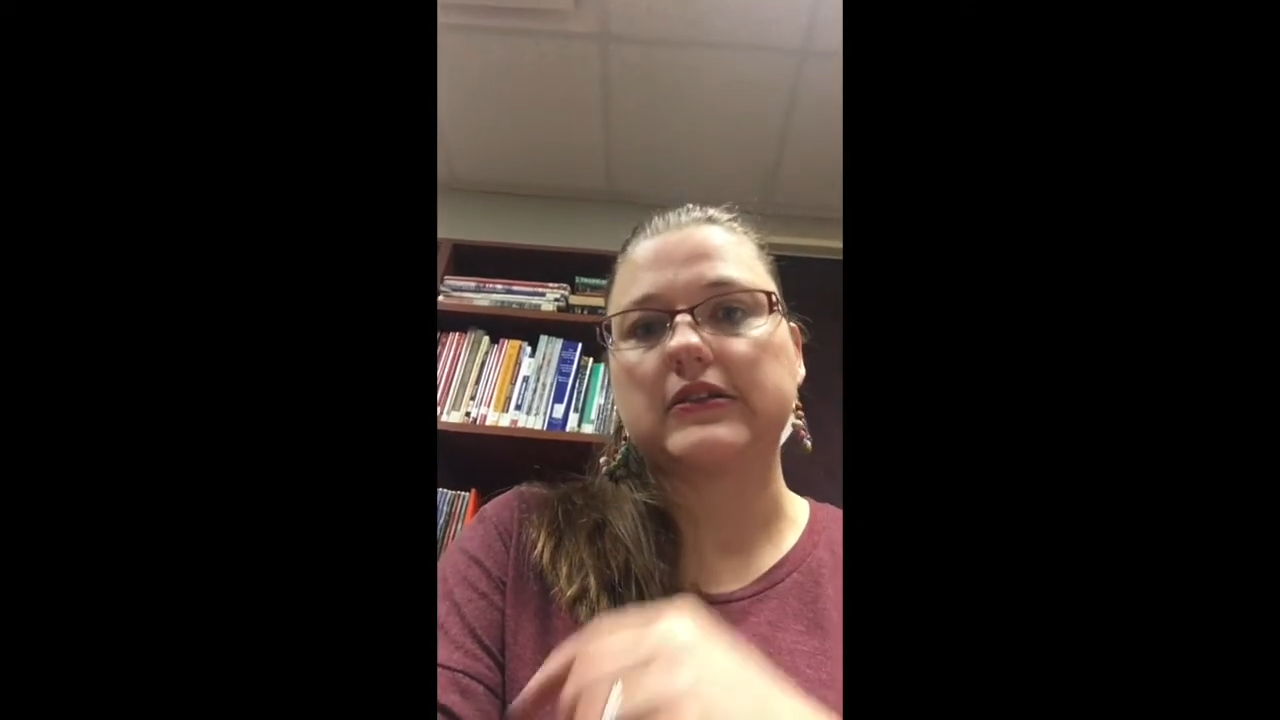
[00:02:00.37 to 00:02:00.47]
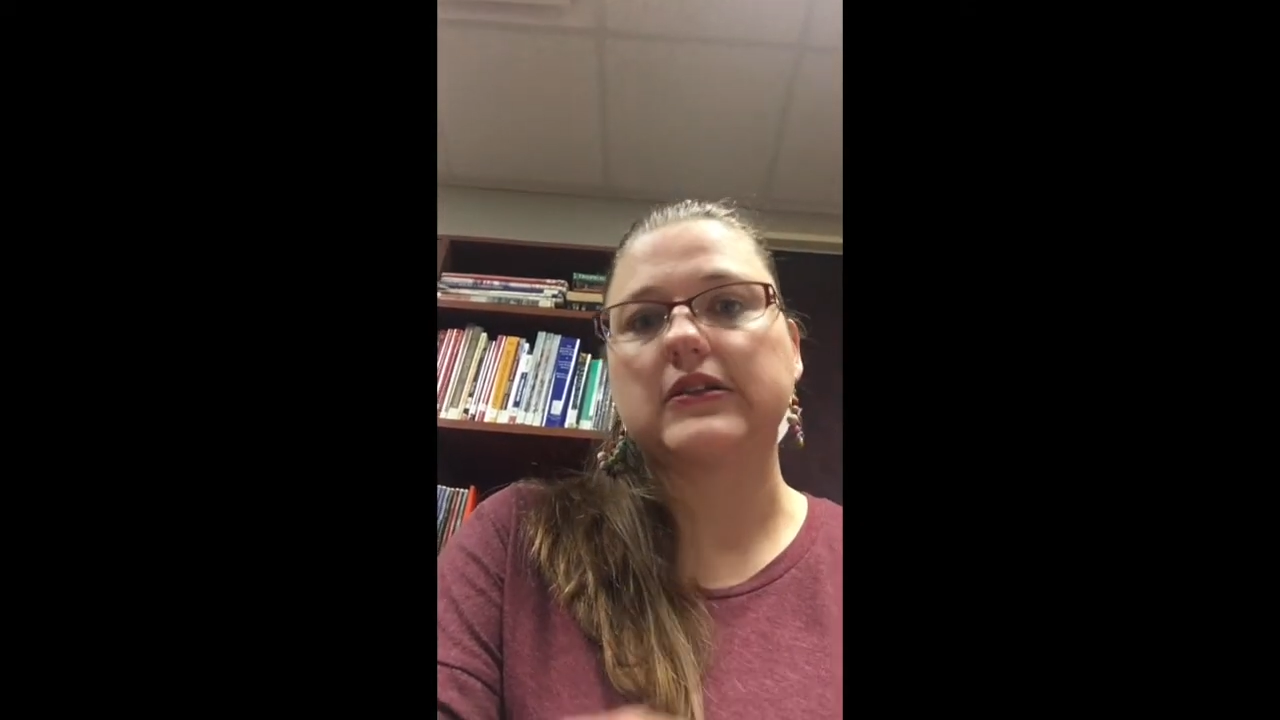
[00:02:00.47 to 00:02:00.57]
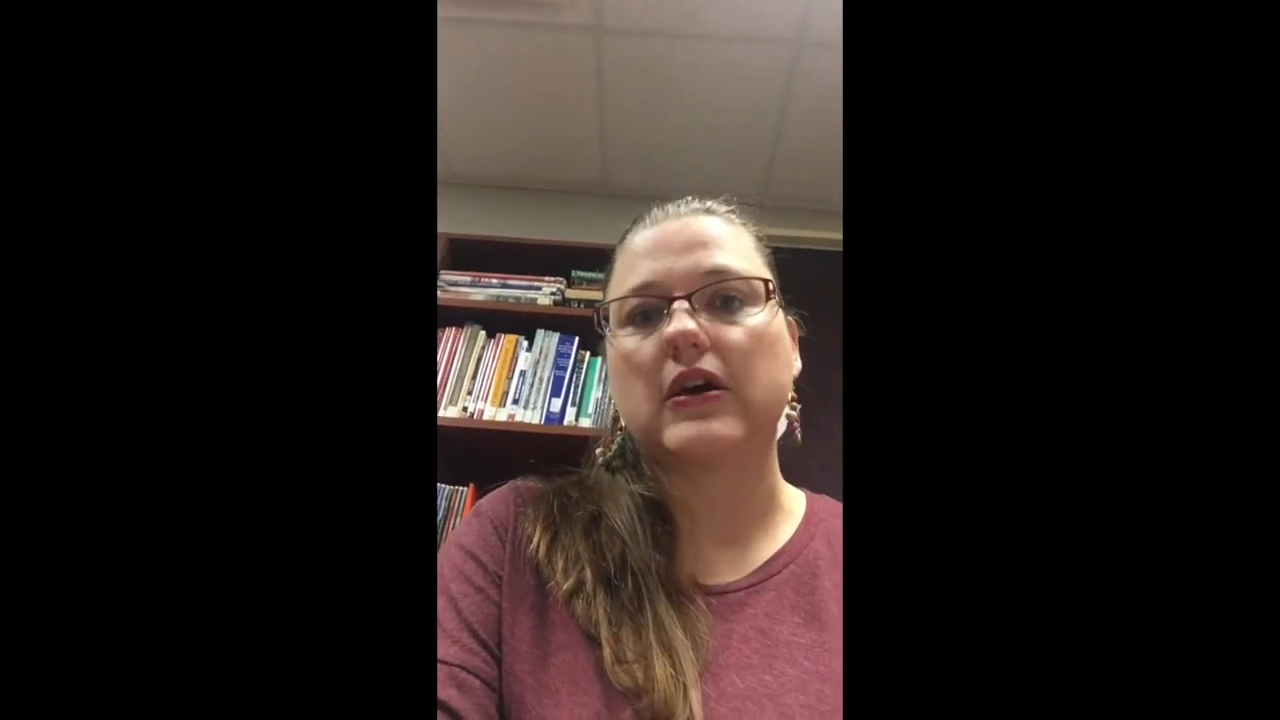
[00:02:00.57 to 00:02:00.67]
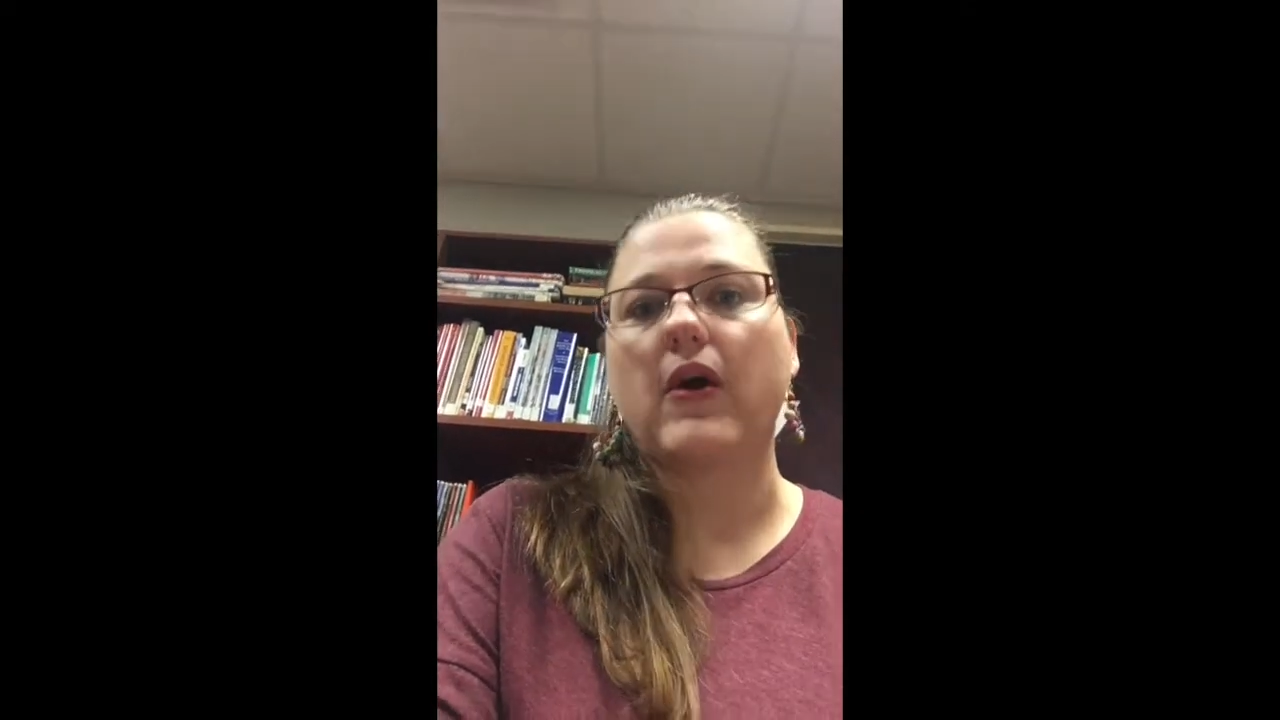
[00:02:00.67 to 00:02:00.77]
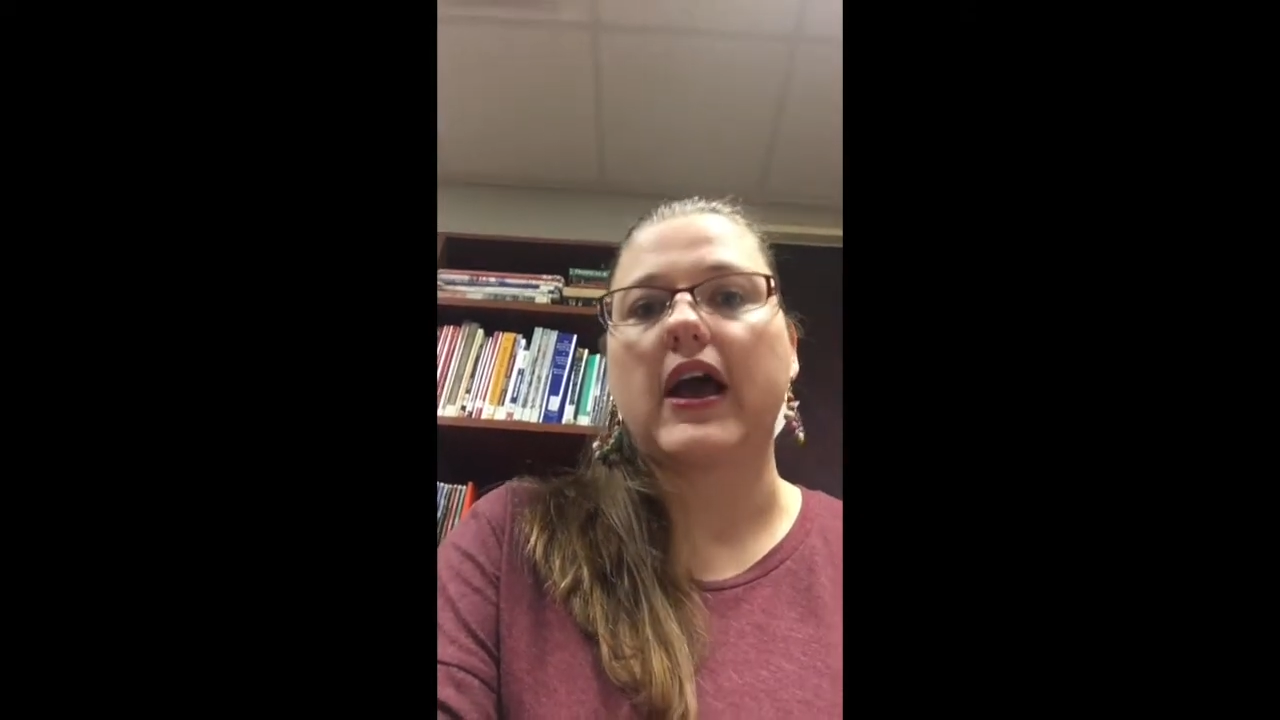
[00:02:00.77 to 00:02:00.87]

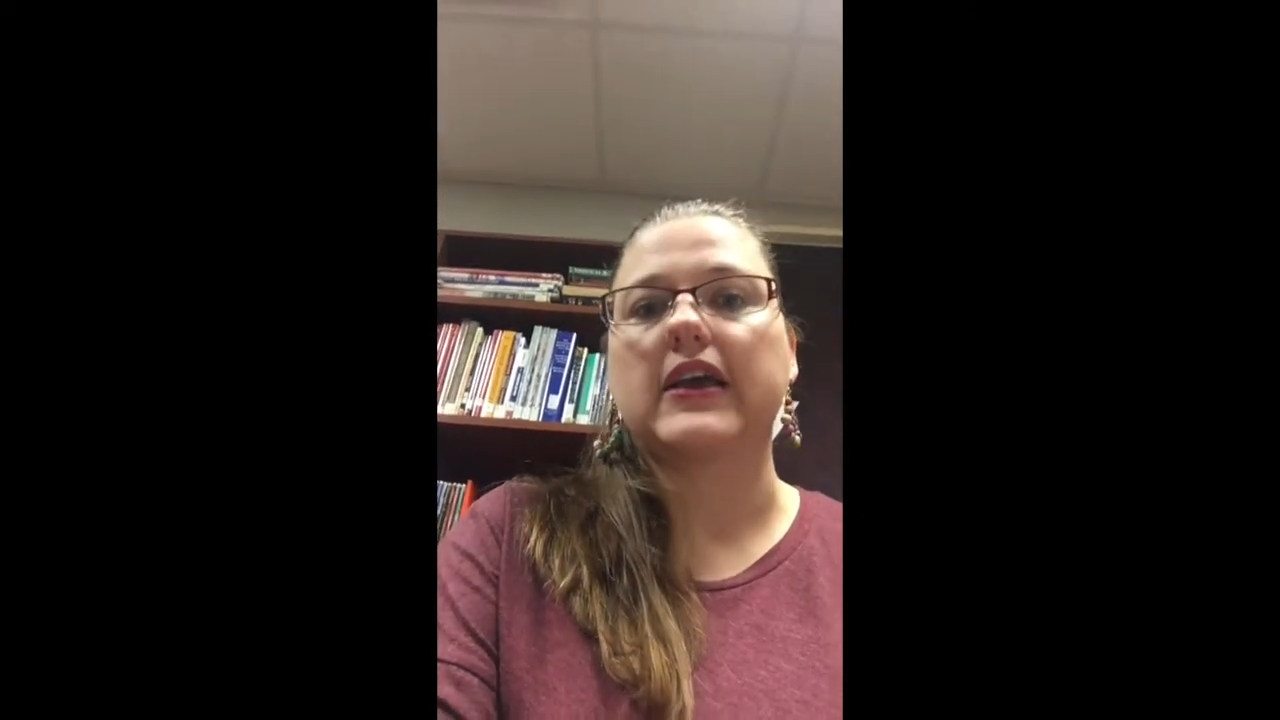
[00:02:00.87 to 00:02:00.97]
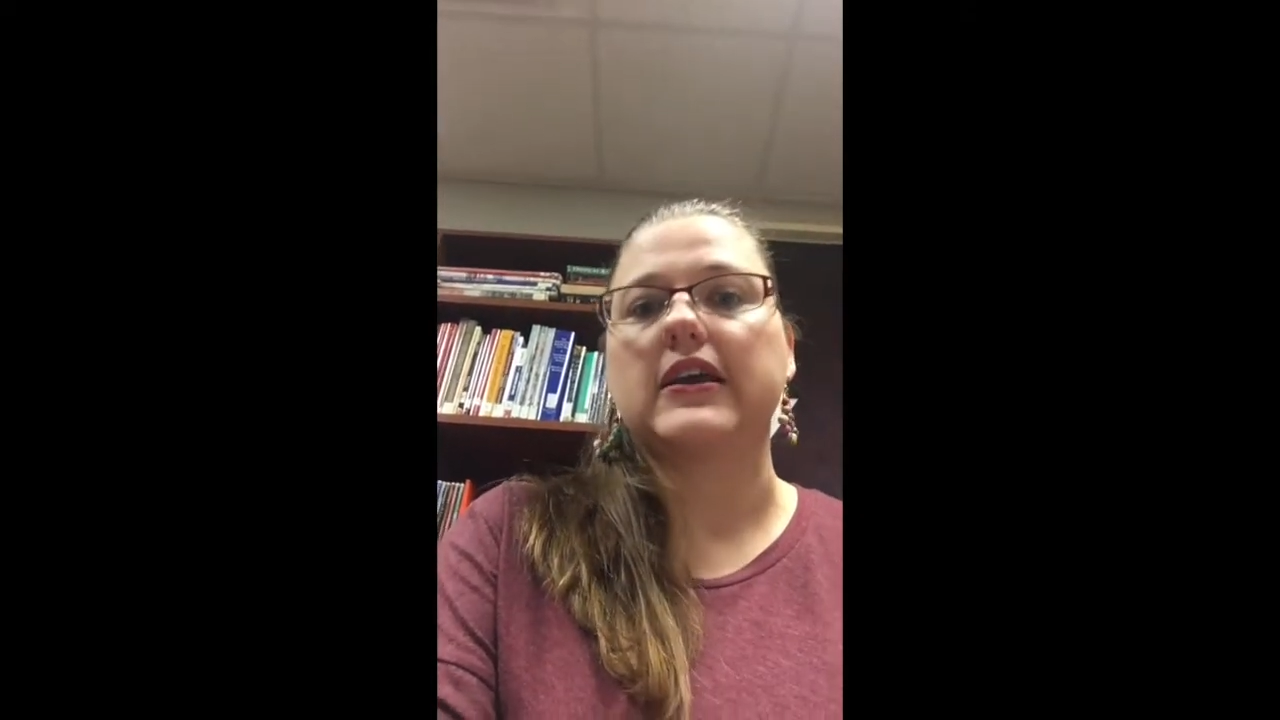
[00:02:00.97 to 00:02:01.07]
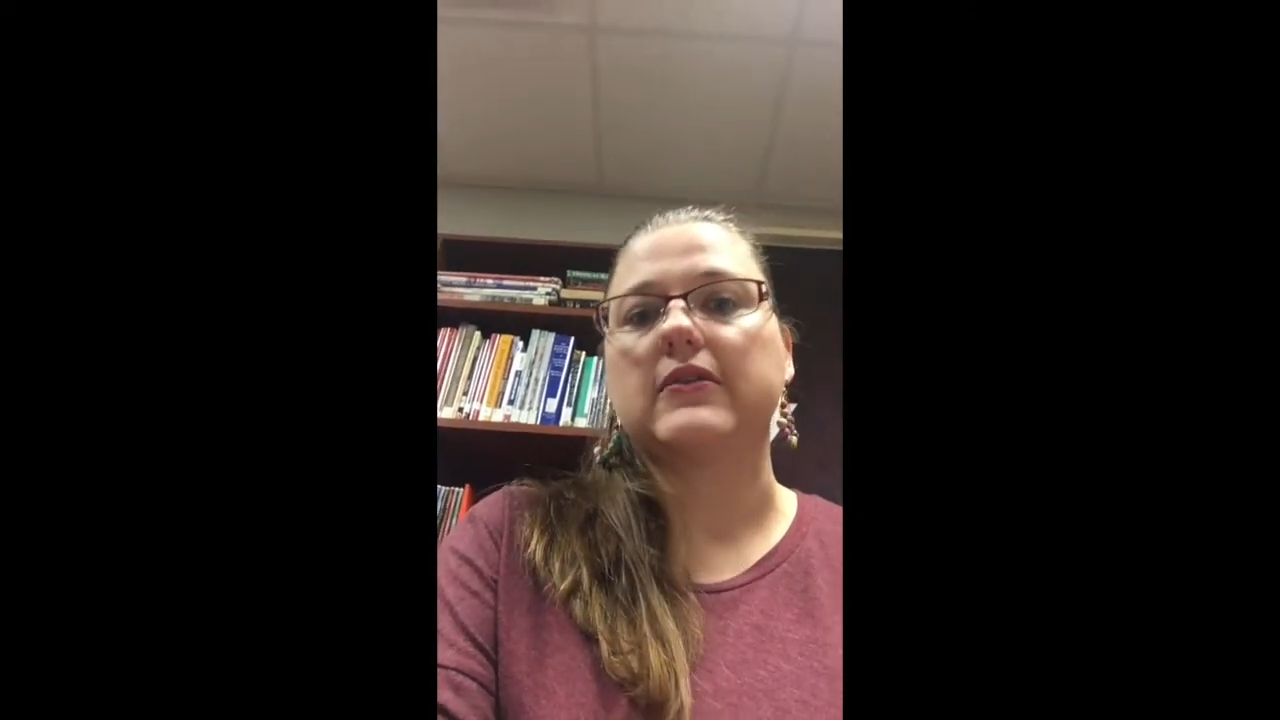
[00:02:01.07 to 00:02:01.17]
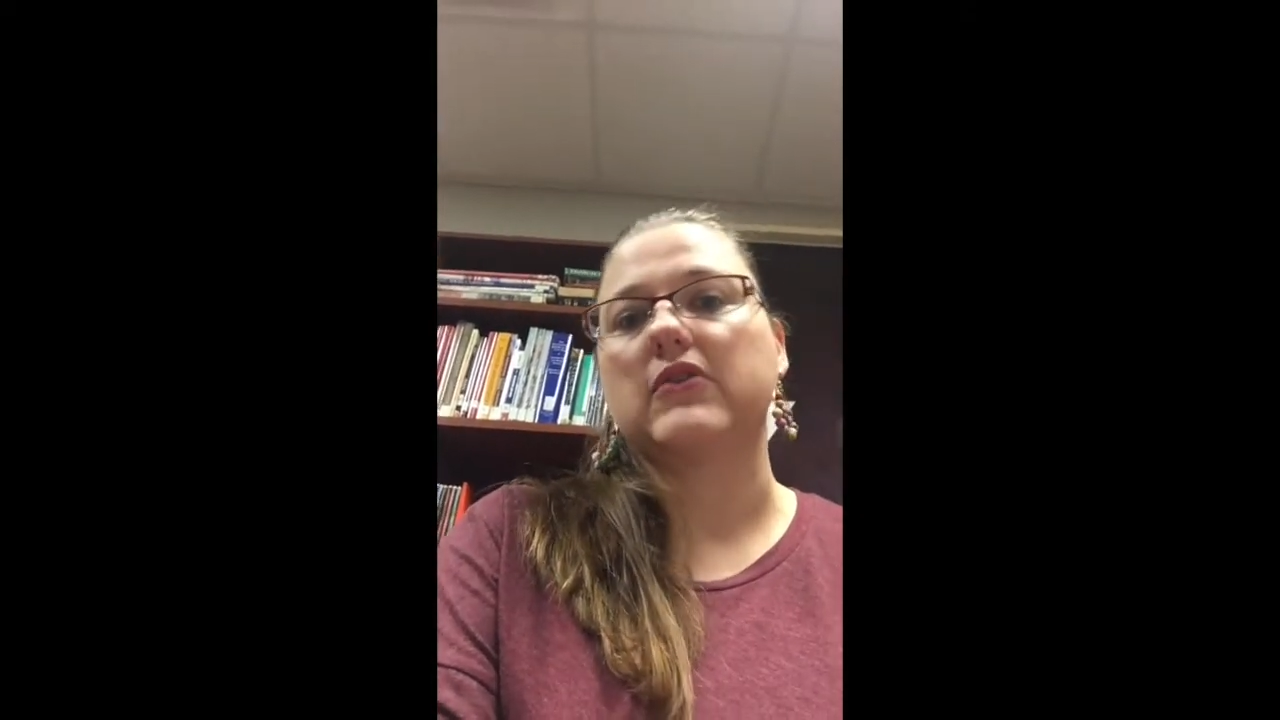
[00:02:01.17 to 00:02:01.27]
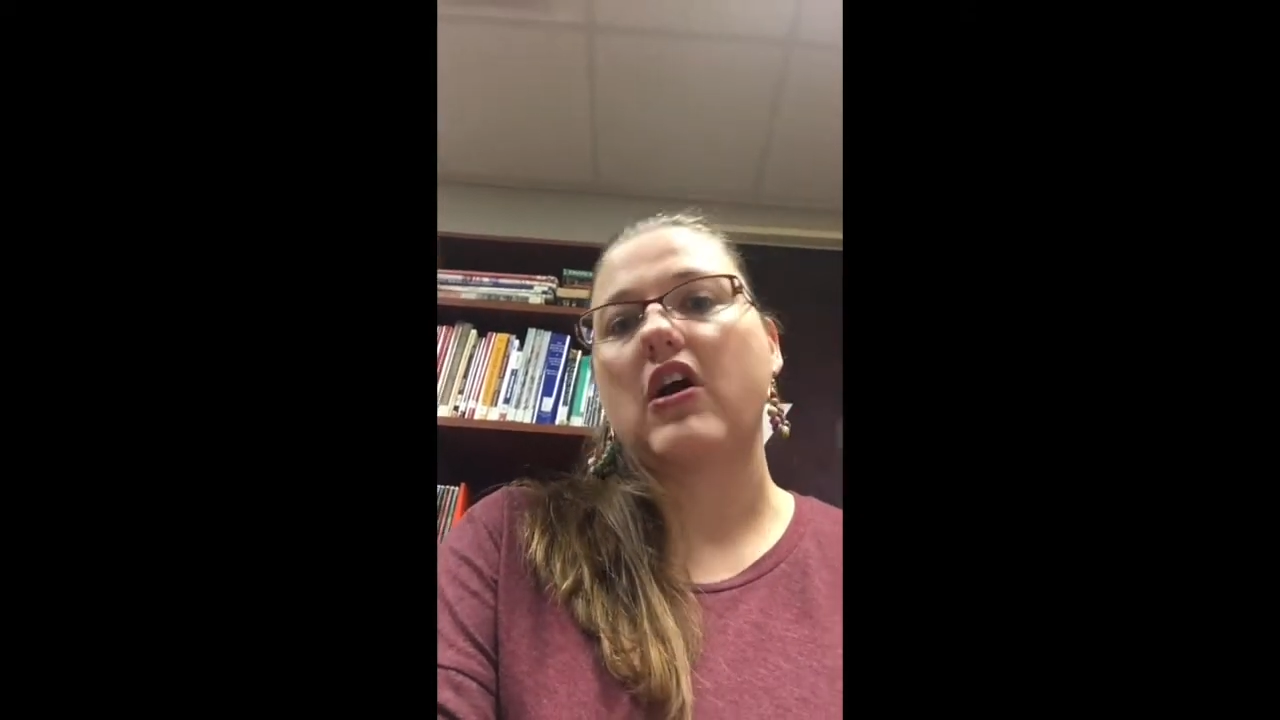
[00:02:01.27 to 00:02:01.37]
So I can